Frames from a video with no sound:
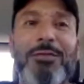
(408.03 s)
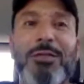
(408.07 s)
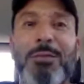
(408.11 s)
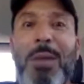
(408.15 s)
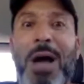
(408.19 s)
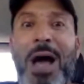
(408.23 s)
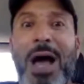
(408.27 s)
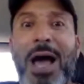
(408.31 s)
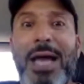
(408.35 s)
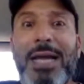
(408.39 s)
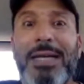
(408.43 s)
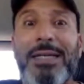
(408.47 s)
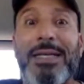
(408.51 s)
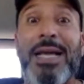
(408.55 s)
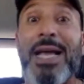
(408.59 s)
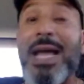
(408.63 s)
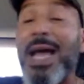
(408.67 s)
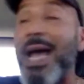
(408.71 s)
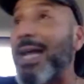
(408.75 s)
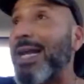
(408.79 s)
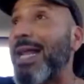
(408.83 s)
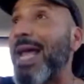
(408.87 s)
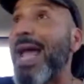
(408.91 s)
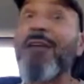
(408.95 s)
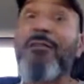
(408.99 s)
mind
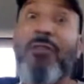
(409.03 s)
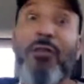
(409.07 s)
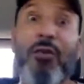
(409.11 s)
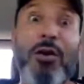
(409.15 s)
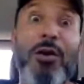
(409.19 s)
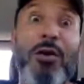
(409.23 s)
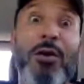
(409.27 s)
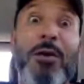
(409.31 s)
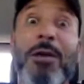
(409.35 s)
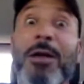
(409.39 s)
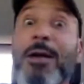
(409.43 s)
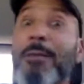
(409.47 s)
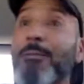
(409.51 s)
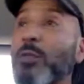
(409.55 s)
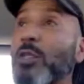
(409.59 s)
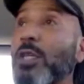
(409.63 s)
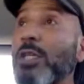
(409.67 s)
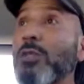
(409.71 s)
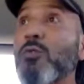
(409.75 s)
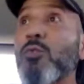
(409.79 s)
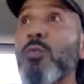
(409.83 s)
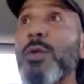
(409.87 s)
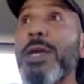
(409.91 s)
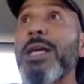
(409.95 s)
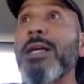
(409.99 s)
and have her
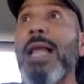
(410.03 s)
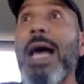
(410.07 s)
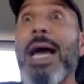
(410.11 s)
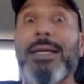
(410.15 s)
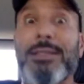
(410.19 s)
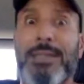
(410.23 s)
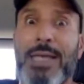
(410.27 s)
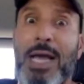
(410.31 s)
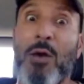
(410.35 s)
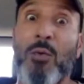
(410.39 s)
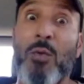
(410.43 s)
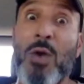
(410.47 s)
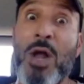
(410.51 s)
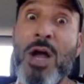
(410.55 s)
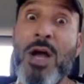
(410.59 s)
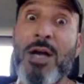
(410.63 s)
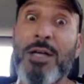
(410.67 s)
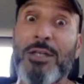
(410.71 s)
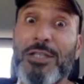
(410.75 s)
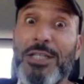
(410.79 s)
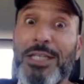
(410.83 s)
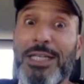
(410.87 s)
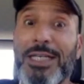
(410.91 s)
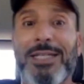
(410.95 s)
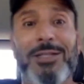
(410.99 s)
just realize how
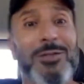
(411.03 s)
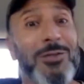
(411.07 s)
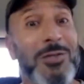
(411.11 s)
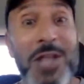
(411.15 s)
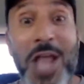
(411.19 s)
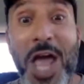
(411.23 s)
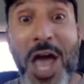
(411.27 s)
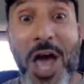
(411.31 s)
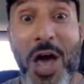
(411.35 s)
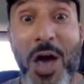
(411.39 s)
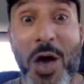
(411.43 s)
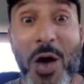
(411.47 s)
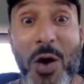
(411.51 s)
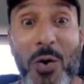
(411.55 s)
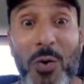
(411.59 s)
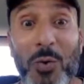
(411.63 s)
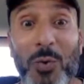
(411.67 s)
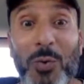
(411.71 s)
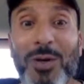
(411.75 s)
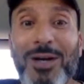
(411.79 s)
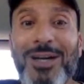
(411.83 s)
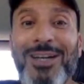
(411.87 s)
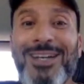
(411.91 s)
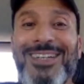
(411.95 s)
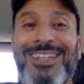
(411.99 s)
wrong she is?
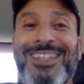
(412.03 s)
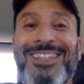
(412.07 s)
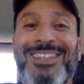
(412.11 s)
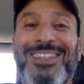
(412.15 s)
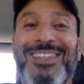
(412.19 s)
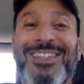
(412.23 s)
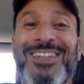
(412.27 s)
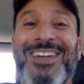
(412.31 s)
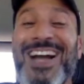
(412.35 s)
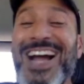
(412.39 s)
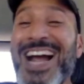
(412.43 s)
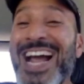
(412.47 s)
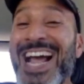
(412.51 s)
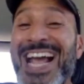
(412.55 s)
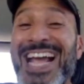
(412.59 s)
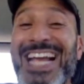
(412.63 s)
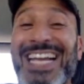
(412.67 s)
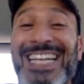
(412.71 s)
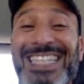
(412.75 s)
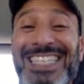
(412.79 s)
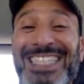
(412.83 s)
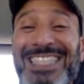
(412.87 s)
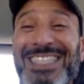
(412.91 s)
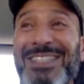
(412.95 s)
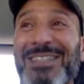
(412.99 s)
No.
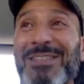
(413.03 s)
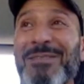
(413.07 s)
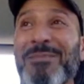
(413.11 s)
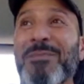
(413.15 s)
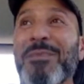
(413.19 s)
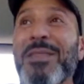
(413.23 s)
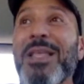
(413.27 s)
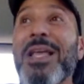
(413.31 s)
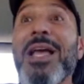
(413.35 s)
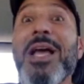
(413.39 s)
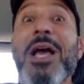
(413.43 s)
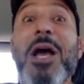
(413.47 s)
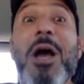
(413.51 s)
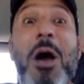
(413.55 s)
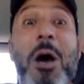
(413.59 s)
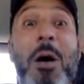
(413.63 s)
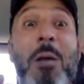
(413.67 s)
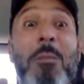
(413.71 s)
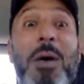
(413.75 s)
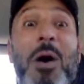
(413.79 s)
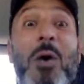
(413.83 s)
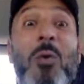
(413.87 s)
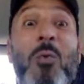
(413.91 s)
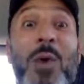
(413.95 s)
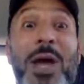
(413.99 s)
Right?
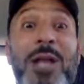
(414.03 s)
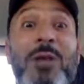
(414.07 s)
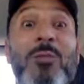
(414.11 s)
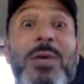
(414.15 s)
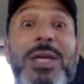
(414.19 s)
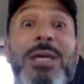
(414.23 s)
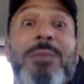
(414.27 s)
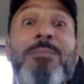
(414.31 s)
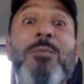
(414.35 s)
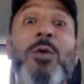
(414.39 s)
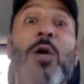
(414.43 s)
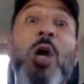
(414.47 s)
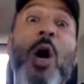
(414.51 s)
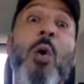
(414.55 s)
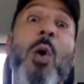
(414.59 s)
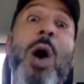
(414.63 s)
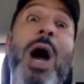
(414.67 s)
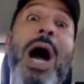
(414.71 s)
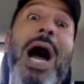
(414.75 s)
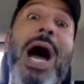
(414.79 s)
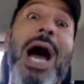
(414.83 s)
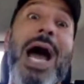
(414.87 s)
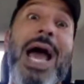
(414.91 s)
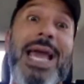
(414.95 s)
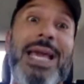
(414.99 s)
But when we go
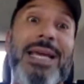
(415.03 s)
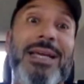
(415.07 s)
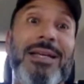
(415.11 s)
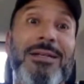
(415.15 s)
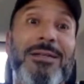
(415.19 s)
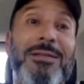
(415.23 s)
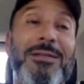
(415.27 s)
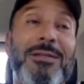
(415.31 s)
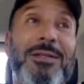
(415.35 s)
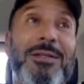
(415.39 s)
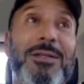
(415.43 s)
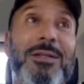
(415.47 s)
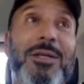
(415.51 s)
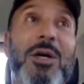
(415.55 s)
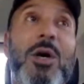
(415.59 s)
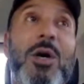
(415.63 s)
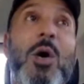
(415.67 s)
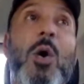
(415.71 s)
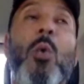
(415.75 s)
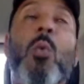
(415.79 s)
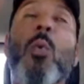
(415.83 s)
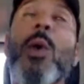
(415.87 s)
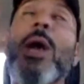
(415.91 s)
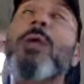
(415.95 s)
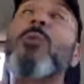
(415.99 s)
high,
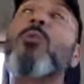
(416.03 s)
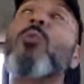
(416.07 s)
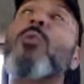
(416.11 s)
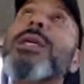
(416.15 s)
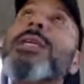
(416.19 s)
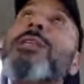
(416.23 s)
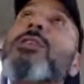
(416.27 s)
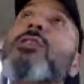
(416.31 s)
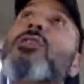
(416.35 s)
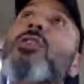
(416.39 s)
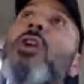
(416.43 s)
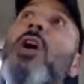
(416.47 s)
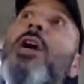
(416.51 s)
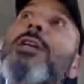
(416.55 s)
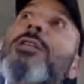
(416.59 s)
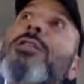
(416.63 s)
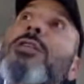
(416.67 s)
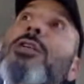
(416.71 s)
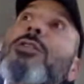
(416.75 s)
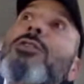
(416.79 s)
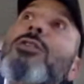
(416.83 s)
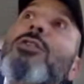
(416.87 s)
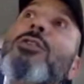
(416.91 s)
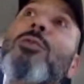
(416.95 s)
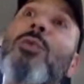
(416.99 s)
when we start
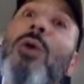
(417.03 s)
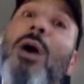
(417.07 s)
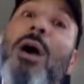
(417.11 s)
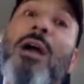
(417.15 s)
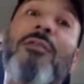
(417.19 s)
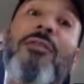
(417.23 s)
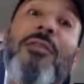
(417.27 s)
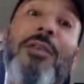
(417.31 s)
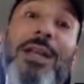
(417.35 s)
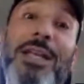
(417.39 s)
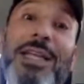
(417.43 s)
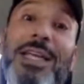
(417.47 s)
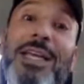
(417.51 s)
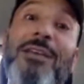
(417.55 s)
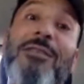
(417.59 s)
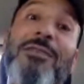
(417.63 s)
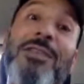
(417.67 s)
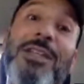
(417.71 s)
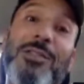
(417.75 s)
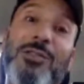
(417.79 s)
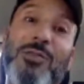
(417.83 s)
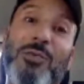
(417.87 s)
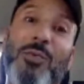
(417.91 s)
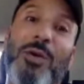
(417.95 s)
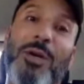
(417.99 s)
to do our
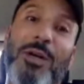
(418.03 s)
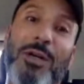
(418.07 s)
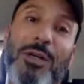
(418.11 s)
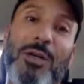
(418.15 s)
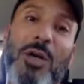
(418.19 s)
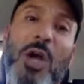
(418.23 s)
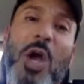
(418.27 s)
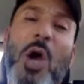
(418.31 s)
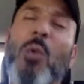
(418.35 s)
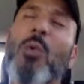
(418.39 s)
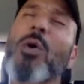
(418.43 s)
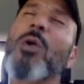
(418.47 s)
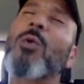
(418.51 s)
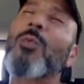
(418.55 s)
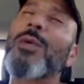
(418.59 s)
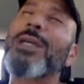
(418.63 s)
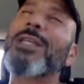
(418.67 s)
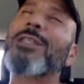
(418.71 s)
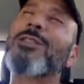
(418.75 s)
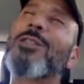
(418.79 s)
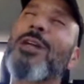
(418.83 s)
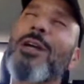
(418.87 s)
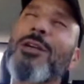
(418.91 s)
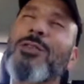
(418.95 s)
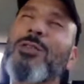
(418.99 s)
forgiveness work, when
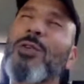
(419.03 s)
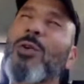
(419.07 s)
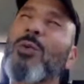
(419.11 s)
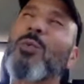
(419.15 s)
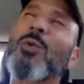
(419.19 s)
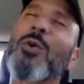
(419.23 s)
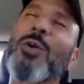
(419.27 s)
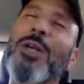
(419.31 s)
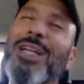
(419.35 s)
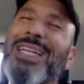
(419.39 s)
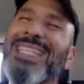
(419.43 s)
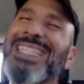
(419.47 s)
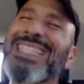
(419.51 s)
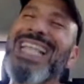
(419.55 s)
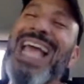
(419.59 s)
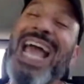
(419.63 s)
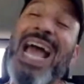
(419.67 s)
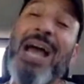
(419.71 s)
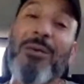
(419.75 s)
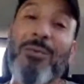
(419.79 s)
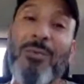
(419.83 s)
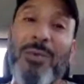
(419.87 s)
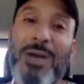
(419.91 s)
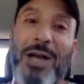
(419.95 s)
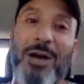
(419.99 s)
we start to work in
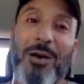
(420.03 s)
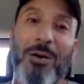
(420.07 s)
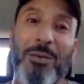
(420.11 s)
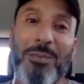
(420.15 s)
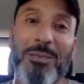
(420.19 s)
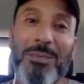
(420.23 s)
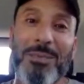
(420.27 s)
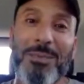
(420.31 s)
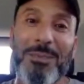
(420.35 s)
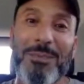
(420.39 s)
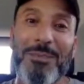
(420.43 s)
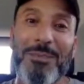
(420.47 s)
that realm,